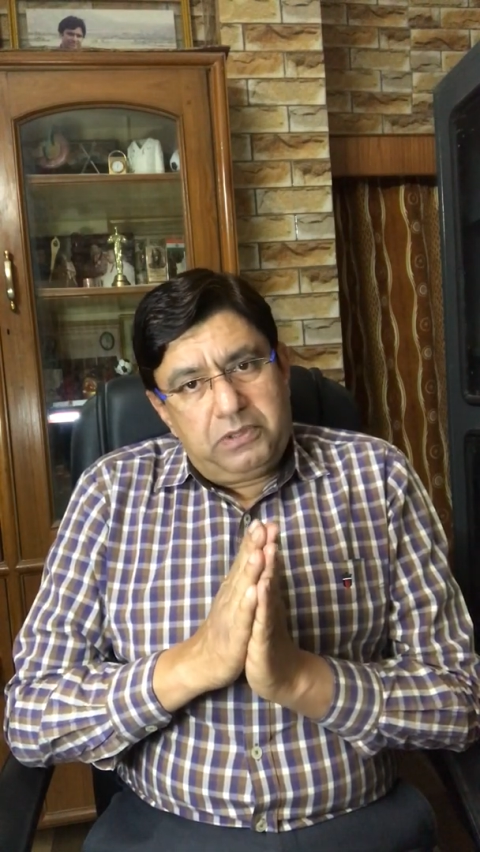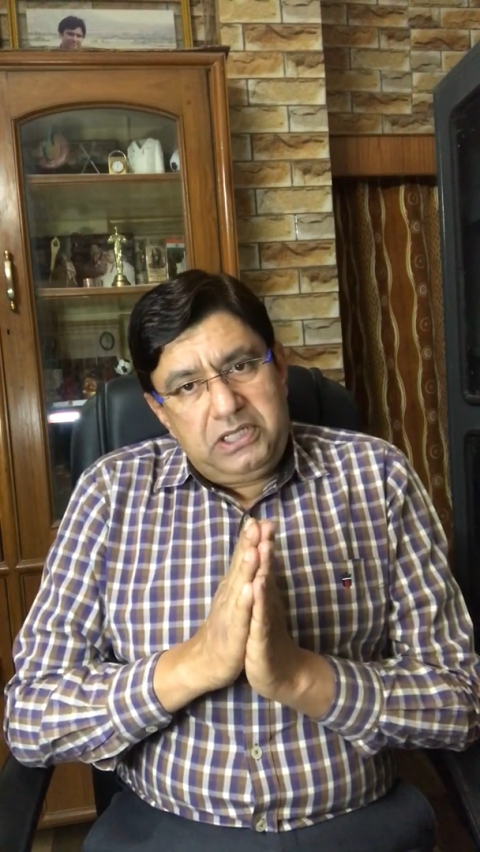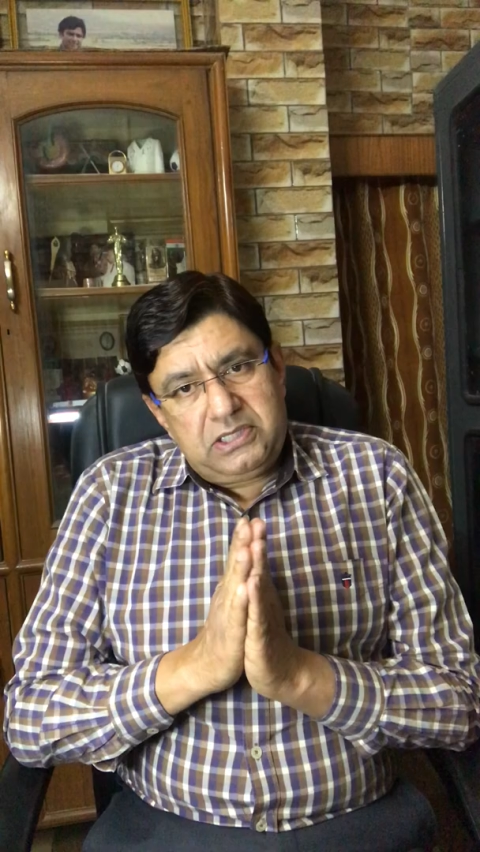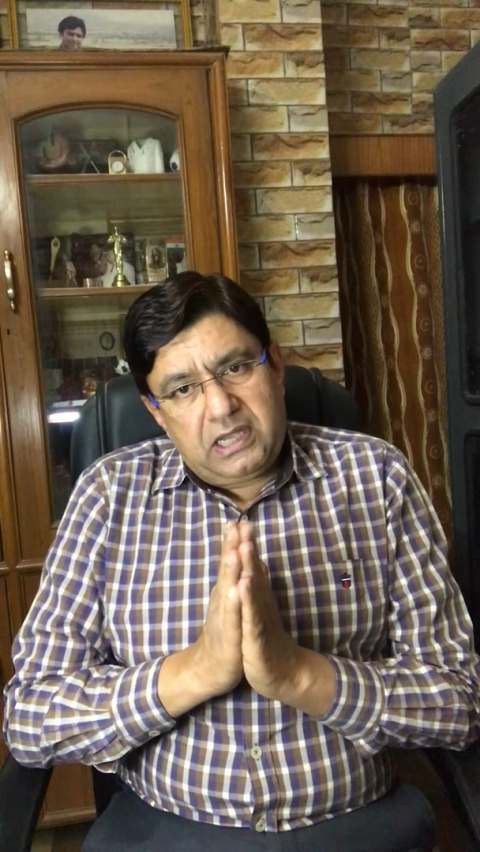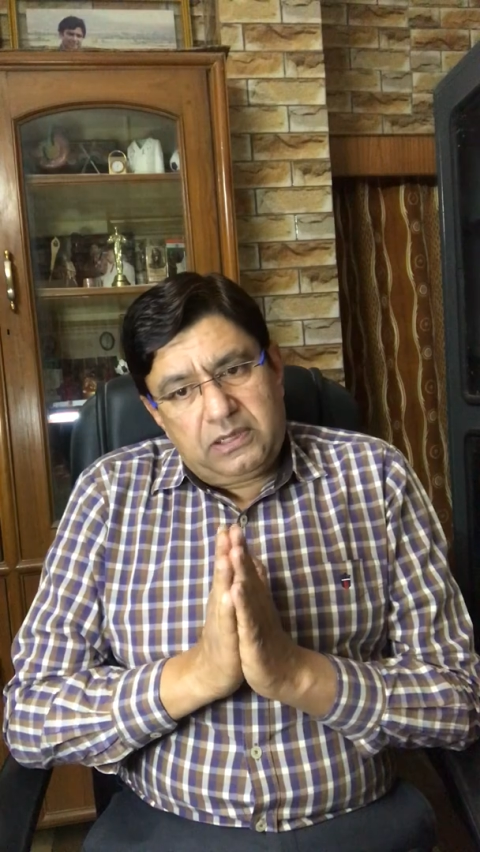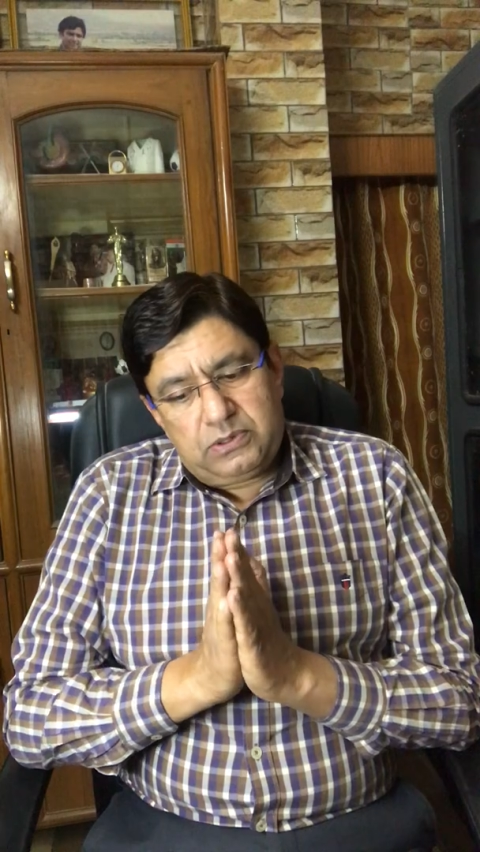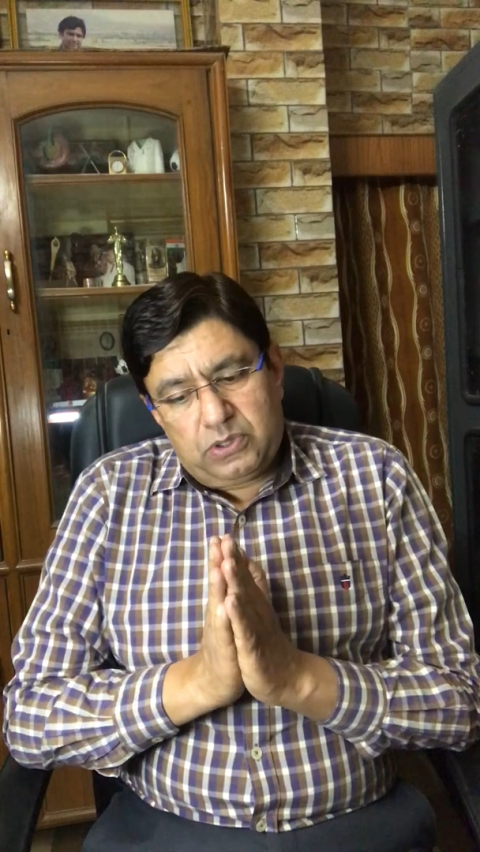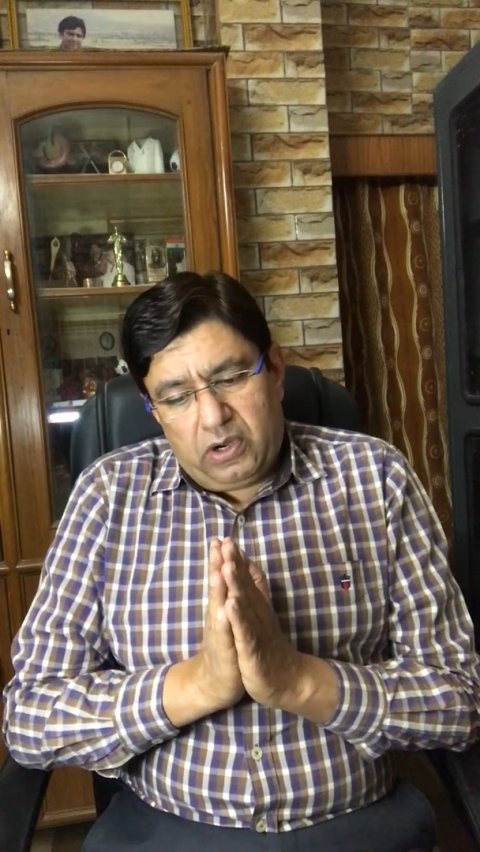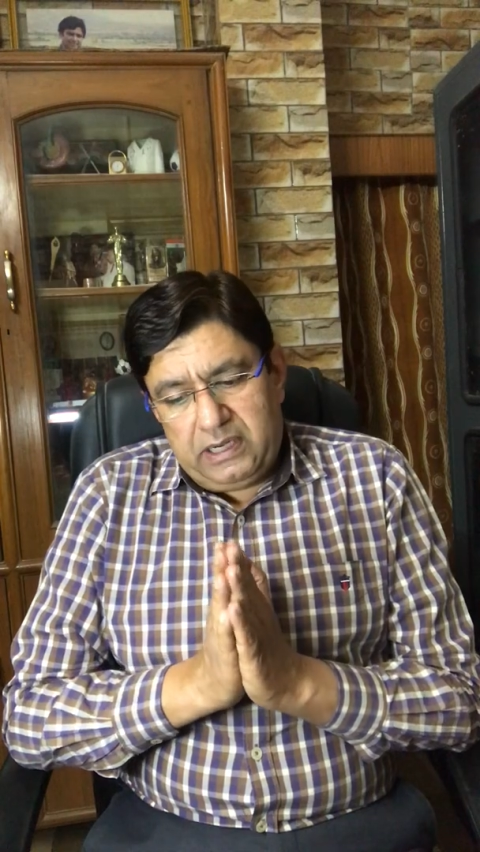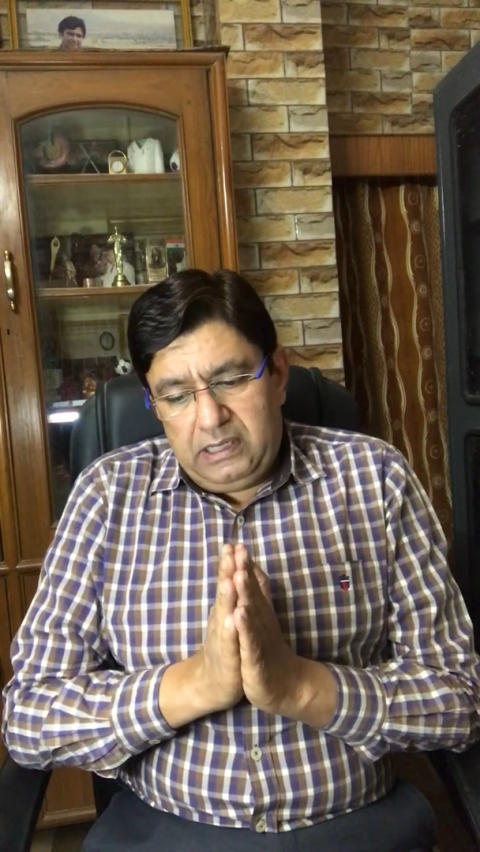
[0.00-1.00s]

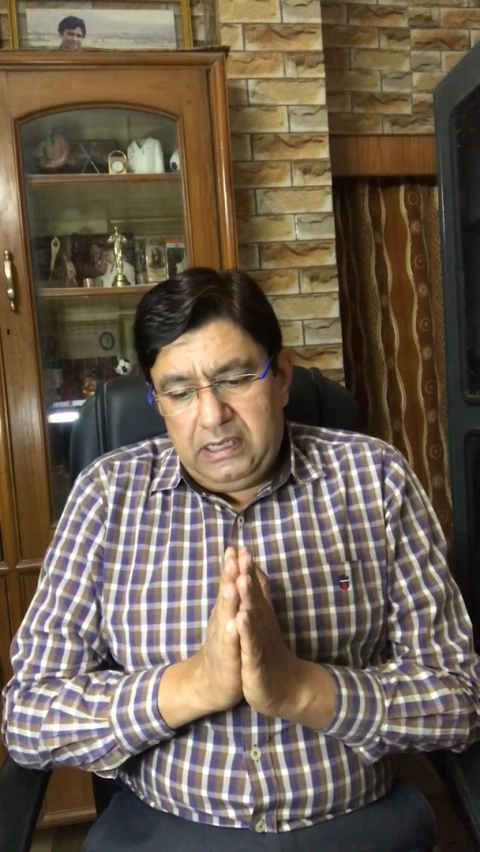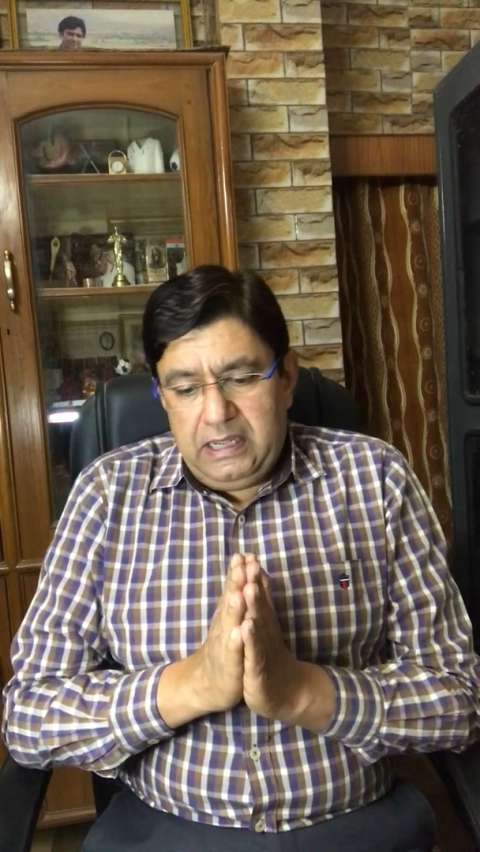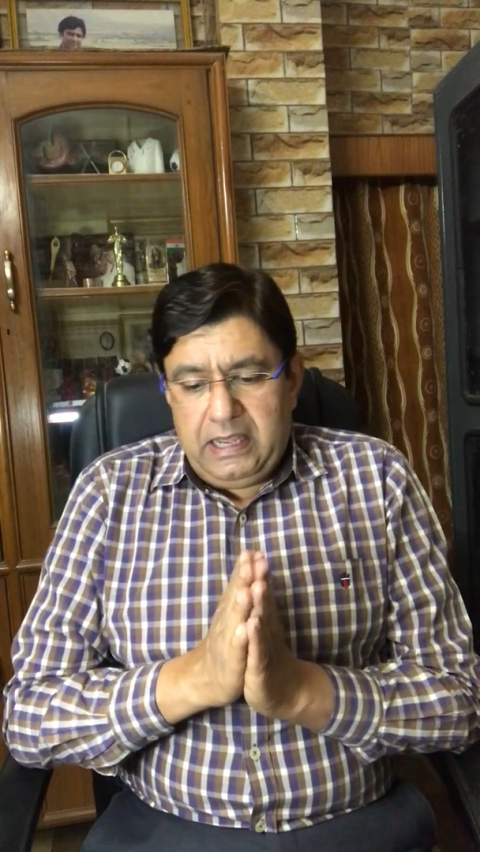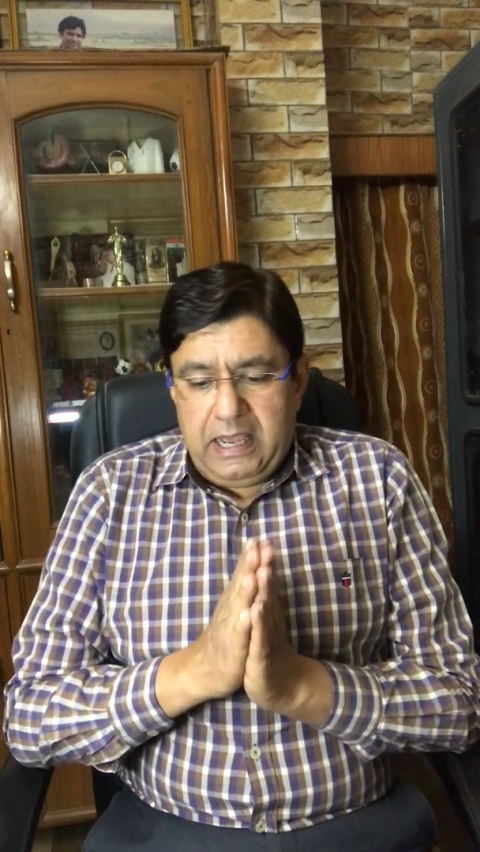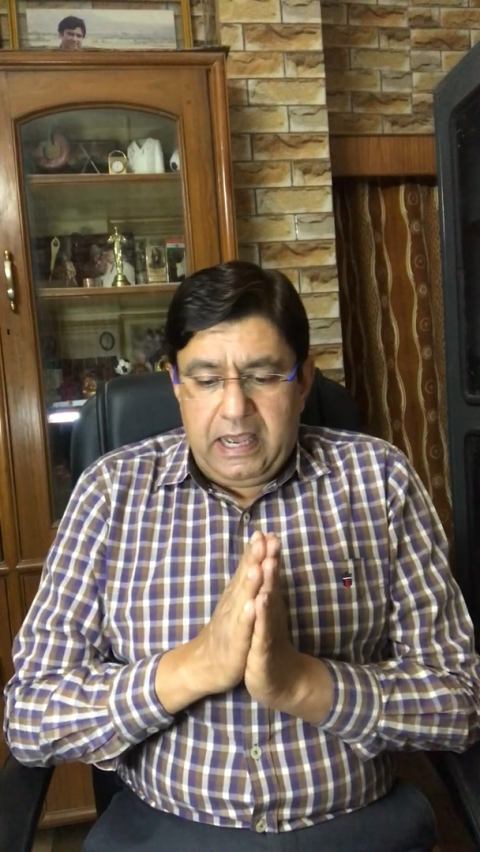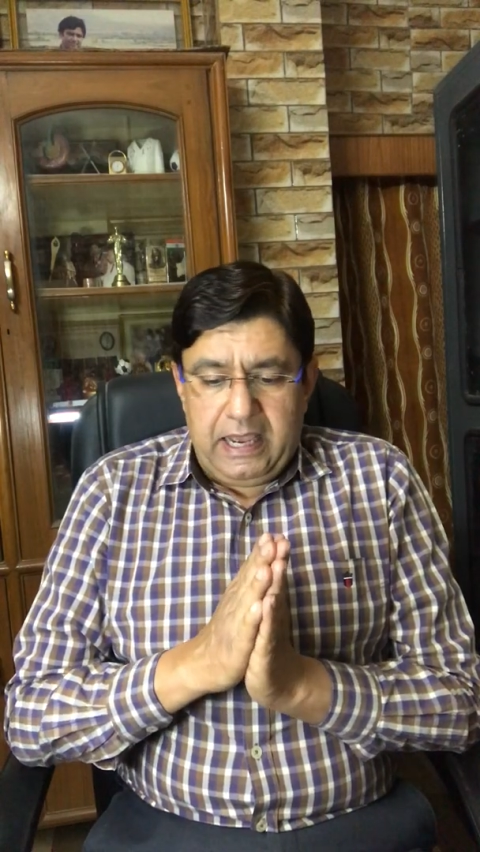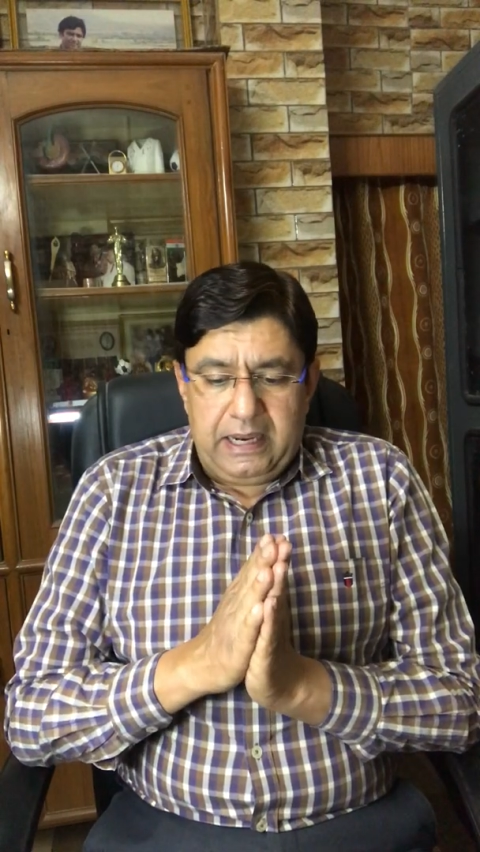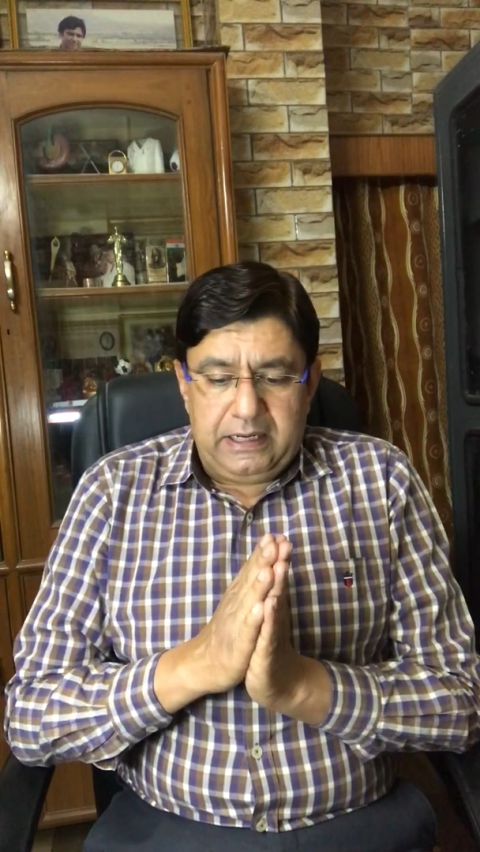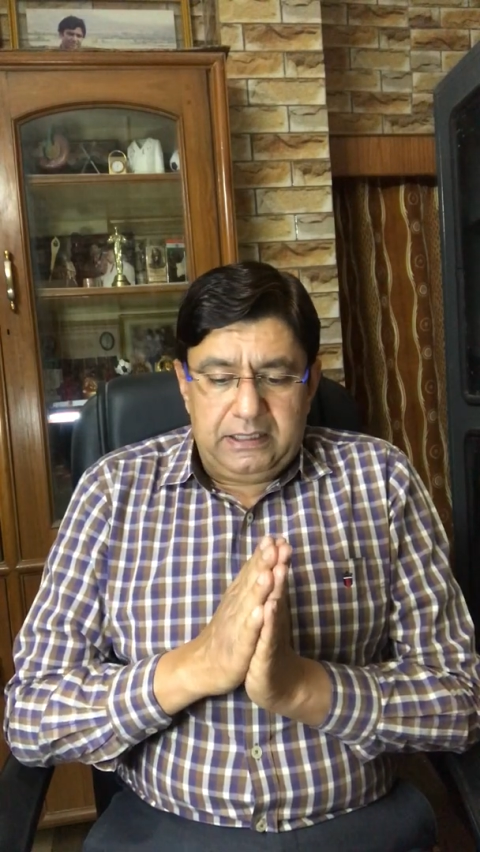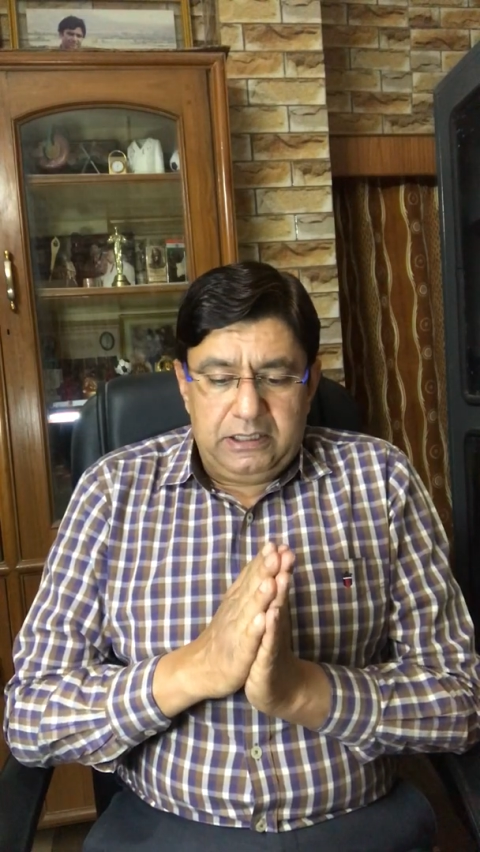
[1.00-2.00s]
pre-sinusoidal
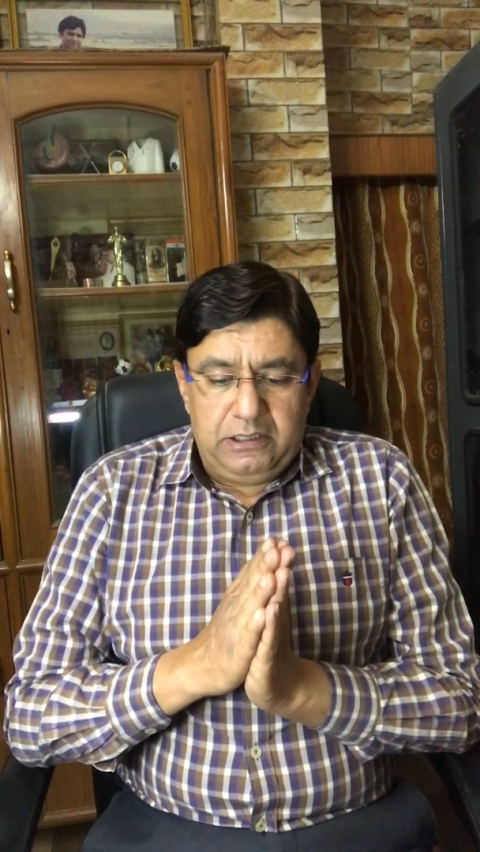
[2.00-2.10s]
and